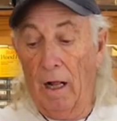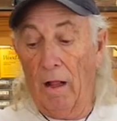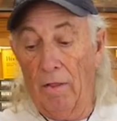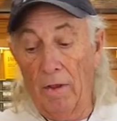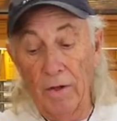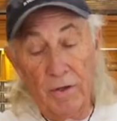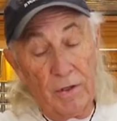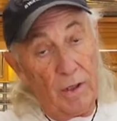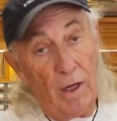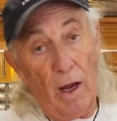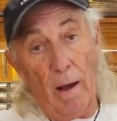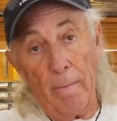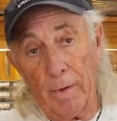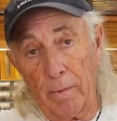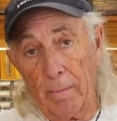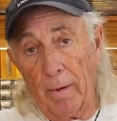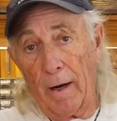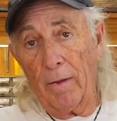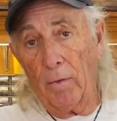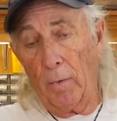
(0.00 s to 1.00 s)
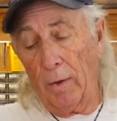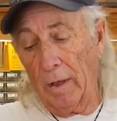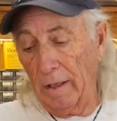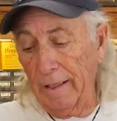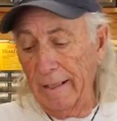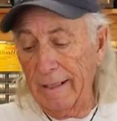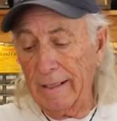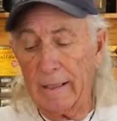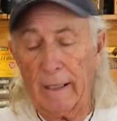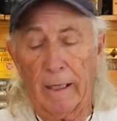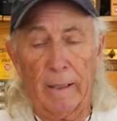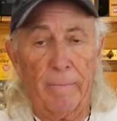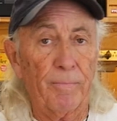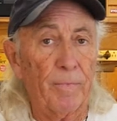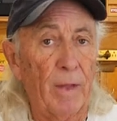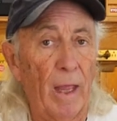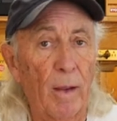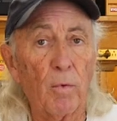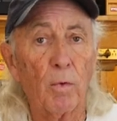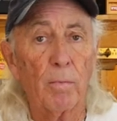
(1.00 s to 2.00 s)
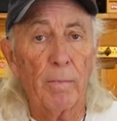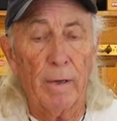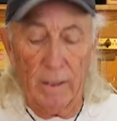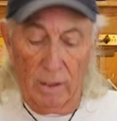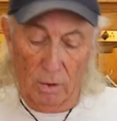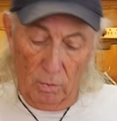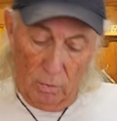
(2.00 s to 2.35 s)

This company, by the way, Leaktite, they will make